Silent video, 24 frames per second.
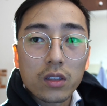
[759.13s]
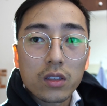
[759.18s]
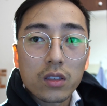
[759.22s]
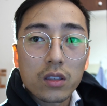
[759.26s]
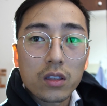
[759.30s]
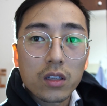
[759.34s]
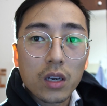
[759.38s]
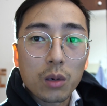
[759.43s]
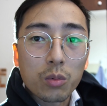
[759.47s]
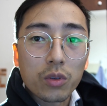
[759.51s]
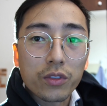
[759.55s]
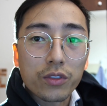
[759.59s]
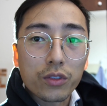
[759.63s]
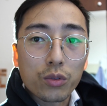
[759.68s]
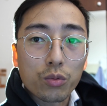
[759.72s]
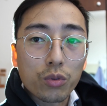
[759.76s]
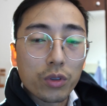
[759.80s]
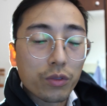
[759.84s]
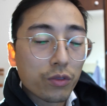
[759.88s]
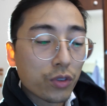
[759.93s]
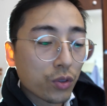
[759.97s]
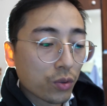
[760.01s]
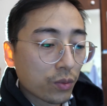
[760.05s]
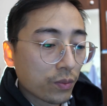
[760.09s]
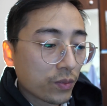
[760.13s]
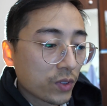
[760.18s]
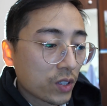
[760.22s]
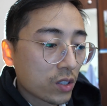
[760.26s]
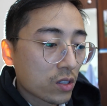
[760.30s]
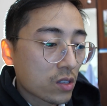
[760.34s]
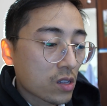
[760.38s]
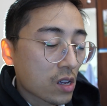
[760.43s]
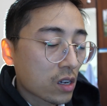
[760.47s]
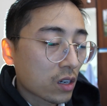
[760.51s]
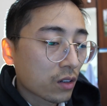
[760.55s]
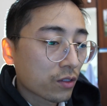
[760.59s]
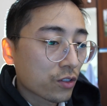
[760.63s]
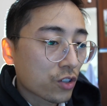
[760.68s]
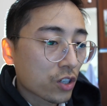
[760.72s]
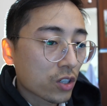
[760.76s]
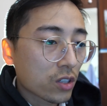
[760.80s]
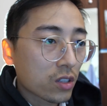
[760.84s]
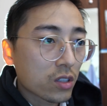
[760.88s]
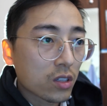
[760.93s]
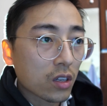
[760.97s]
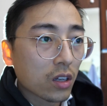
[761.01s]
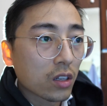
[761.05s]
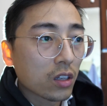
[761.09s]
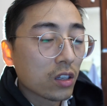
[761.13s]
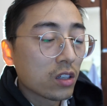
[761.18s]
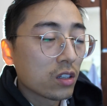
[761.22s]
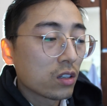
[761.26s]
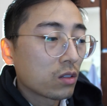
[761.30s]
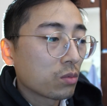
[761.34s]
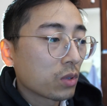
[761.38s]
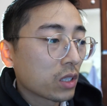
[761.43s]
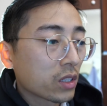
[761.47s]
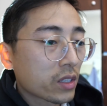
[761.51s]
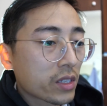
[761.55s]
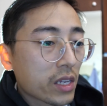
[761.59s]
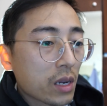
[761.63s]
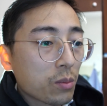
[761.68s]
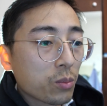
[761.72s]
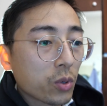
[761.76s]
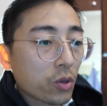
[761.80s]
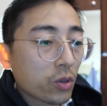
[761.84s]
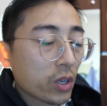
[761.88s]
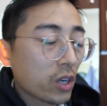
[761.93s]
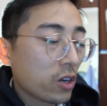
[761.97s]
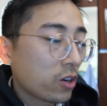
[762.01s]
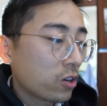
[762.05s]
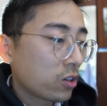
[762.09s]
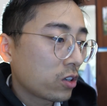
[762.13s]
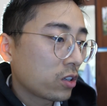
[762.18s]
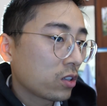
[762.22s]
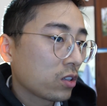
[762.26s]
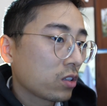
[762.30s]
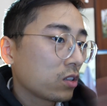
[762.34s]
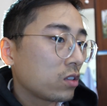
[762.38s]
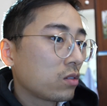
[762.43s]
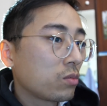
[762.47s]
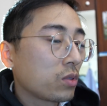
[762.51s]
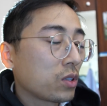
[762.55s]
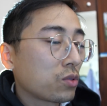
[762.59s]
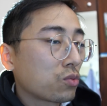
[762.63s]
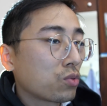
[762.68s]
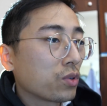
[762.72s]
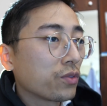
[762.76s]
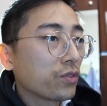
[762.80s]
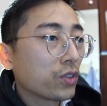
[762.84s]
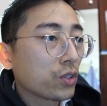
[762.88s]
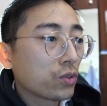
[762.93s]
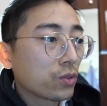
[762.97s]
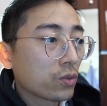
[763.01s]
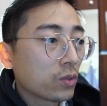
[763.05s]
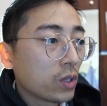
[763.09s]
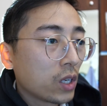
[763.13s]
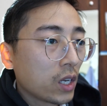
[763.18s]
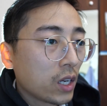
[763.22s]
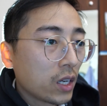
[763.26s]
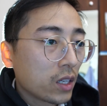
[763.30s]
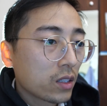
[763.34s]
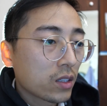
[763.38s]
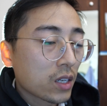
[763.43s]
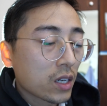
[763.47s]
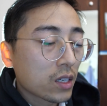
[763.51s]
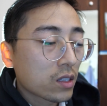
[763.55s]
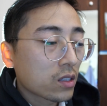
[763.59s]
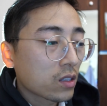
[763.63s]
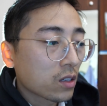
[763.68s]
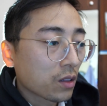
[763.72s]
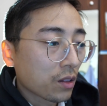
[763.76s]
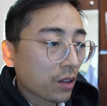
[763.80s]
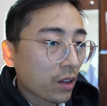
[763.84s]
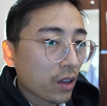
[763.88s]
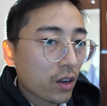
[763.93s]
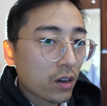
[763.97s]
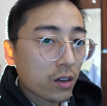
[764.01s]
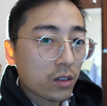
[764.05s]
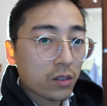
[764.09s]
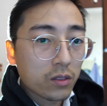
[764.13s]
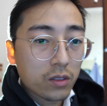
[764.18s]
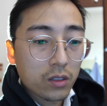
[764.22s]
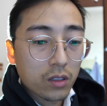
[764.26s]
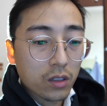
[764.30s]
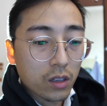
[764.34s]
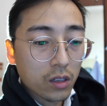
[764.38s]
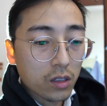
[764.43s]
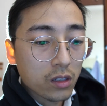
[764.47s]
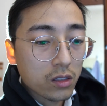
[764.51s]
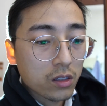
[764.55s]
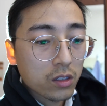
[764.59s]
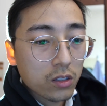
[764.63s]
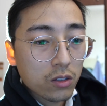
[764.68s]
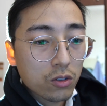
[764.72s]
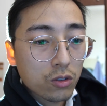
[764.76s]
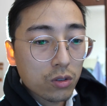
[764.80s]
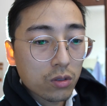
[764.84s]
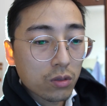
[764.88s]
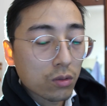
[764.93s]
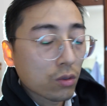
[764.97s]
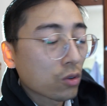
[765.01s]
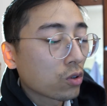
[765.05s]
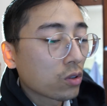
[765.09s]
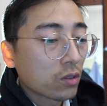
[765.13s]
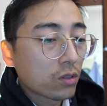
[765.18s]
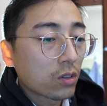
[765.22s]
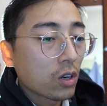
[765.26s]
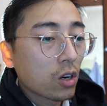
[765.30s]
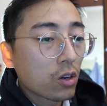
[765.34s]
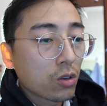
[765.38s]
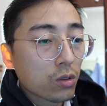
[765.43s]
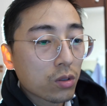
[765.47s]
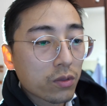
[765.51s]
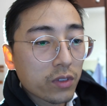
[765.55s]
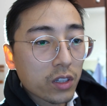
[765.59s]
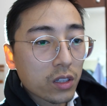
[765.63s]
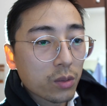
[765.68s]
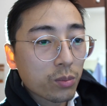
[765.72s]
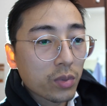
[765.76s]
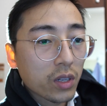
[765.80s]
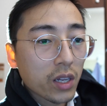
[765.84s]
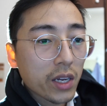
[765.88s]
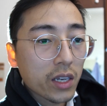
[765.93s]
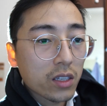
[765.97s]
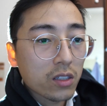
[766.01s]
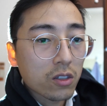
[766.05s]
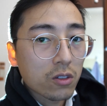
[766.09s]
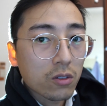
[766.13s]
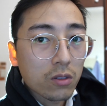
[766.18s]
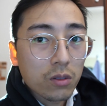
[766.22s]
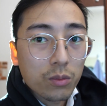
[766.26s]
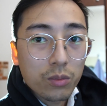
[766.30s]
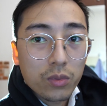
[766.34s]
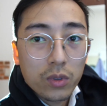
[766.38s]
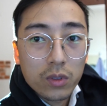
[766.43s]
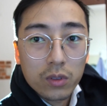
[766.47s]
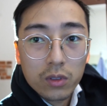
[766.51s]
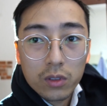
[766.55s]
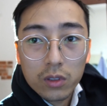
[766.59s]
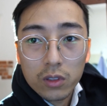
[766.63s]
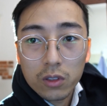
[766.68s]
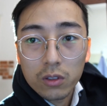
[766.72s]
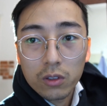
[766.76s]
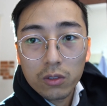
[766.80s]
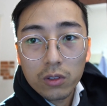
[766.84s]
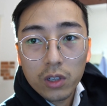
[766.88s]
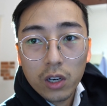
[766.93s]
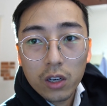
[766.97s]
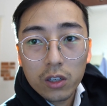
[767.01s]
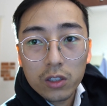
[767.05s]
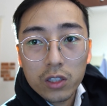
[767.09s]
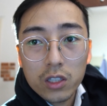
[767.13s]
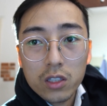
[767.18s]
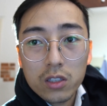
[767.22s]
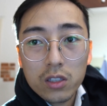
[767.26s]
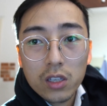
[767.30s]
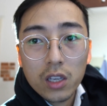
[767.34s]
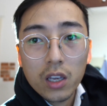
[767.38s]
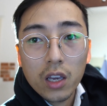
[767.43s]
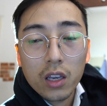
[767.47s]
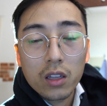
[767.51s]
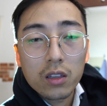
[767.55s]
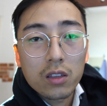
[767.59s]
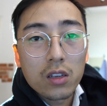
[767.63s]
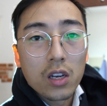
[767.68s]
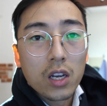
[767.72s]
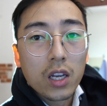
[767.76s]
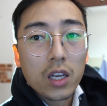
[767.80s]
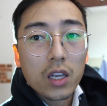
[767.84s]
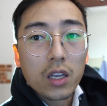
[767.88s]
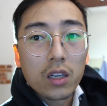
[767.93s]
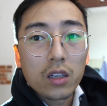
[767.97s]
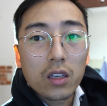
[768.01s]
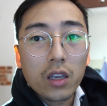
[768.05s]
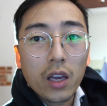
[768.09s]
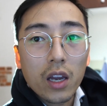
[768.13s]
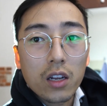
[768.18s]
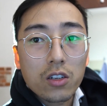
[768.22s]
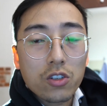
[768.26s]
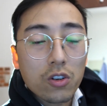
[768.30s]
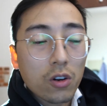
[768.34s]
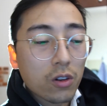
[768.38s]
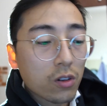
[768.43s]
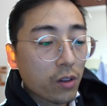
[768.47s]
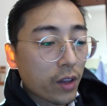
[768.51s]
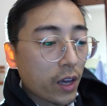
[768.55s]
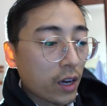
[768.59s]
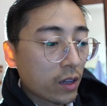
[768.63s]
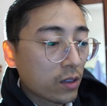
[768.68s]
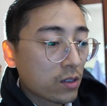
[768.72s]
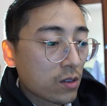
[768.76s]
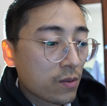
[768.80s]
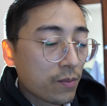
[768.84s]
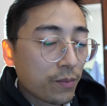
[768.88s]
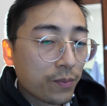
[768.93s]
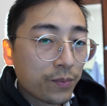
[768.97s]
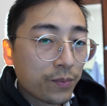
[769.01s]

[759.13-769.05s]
type of a review, instead of just a little bit of sample here, a little bit of review testing there. It's all over the place. Audience can catch all that.